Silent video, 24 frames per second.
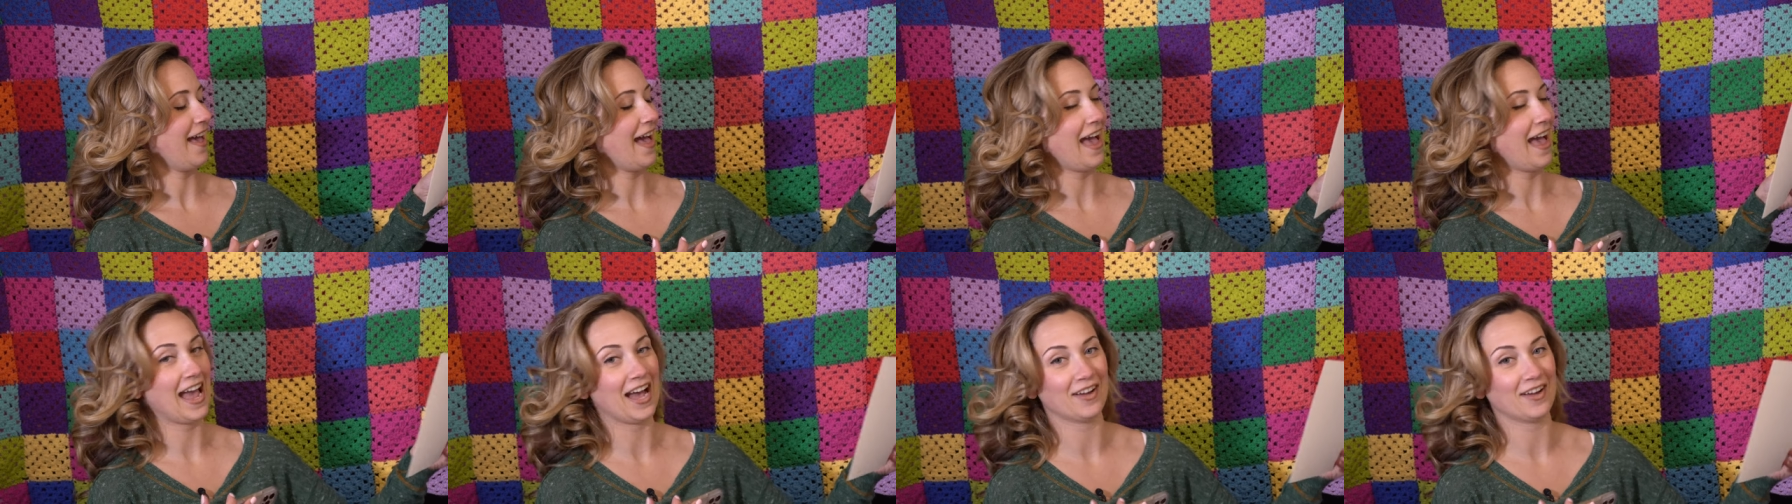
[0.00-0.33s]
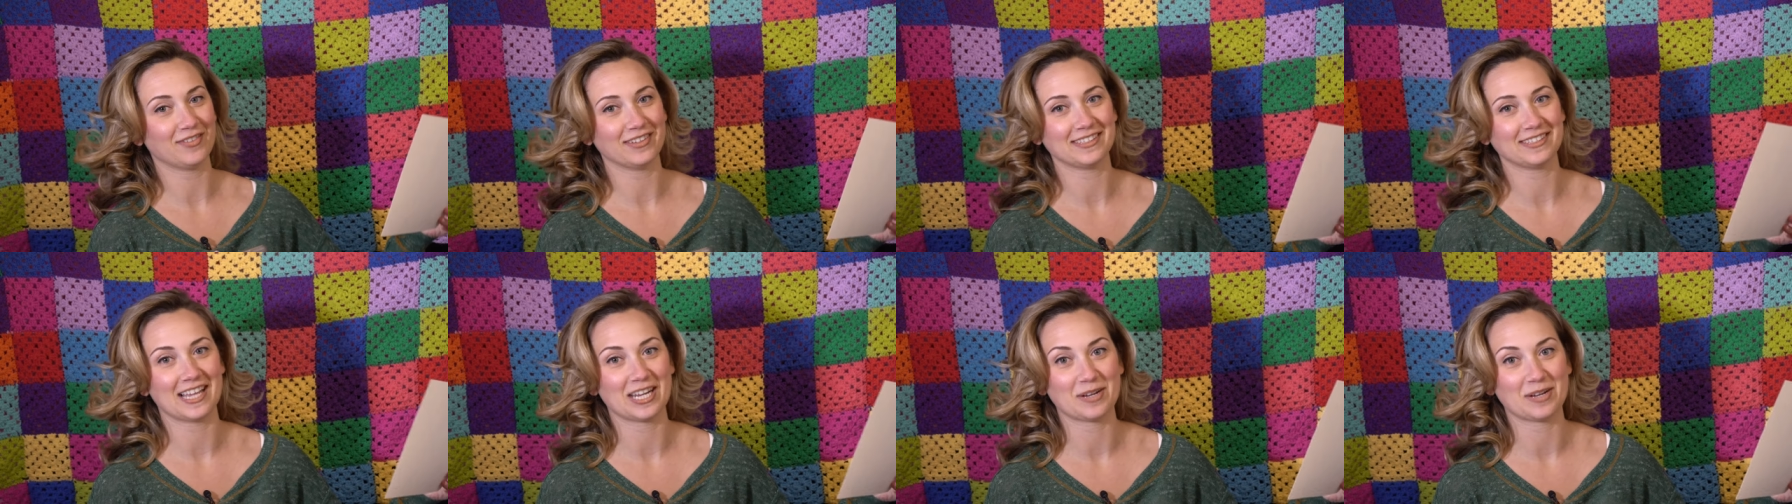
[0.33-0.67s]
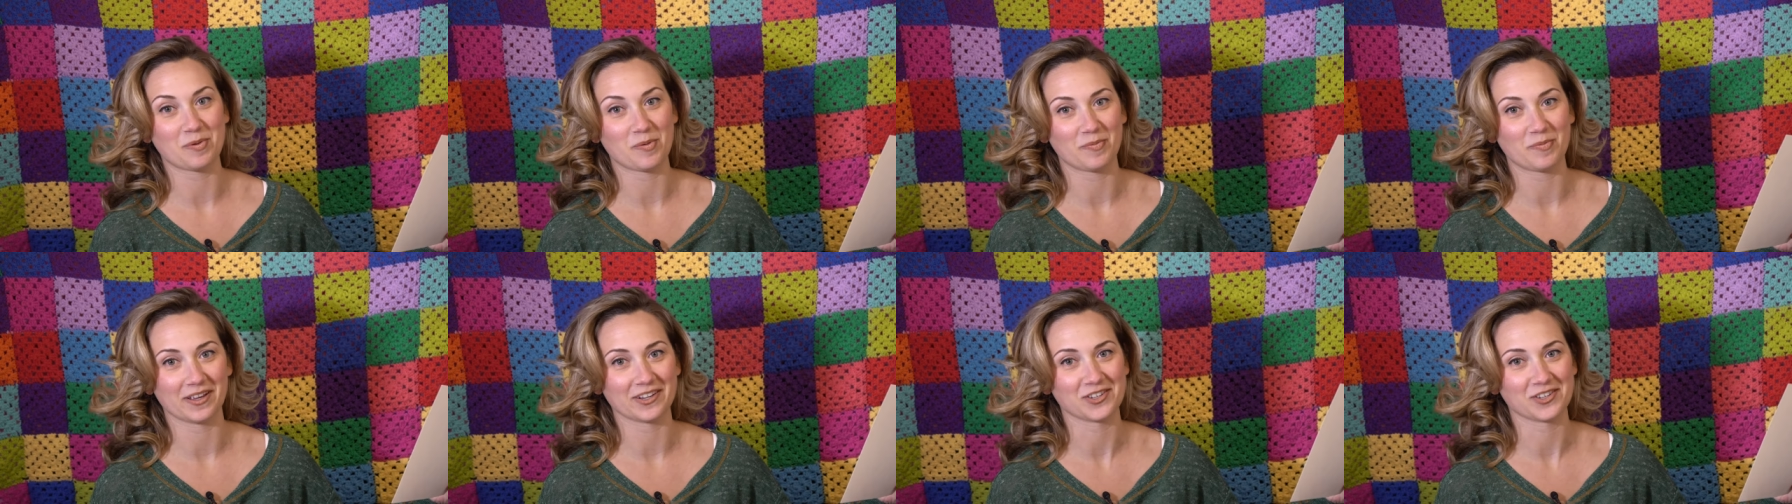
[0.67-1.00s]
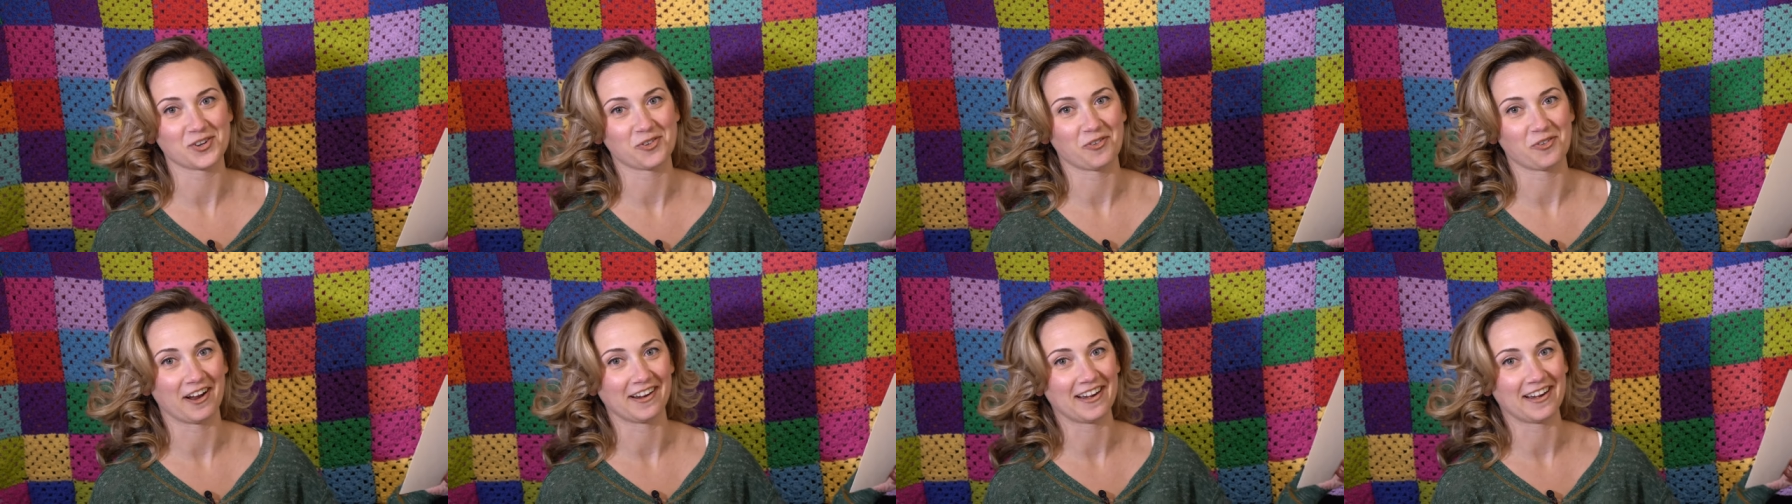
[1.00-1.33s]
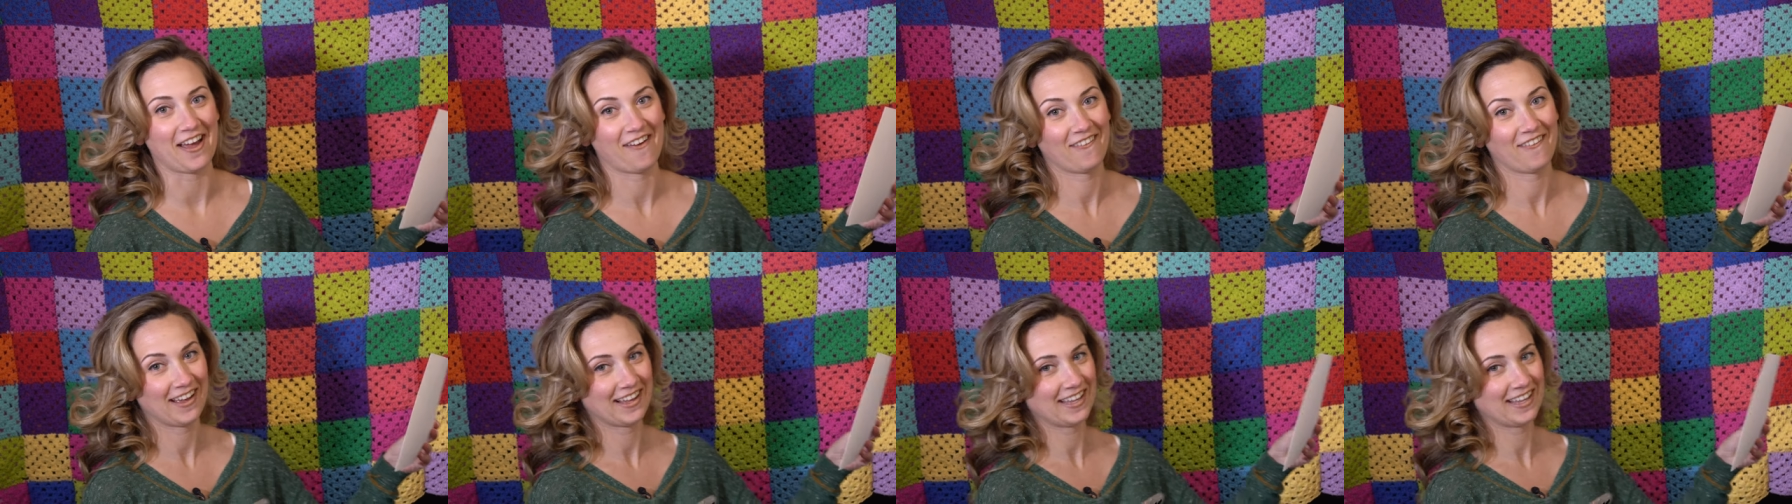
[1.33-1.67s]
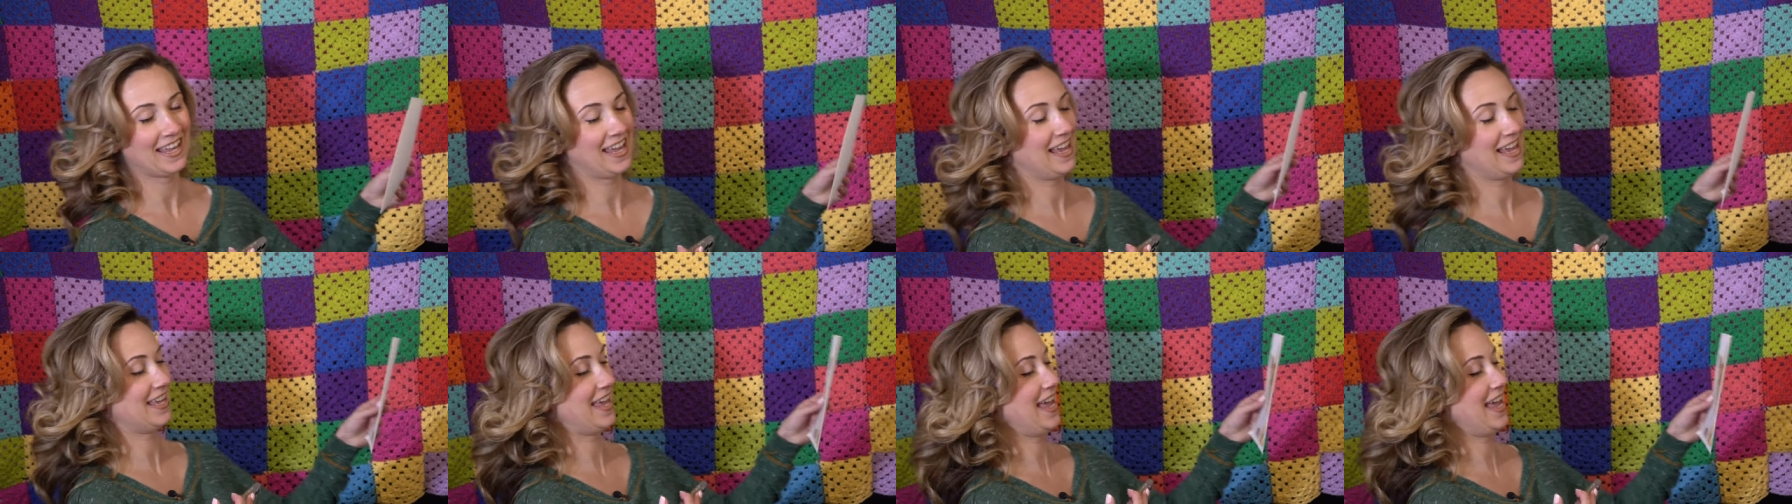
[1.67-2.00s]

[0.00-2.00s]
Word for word: I have to send him a picture right now. I can't, it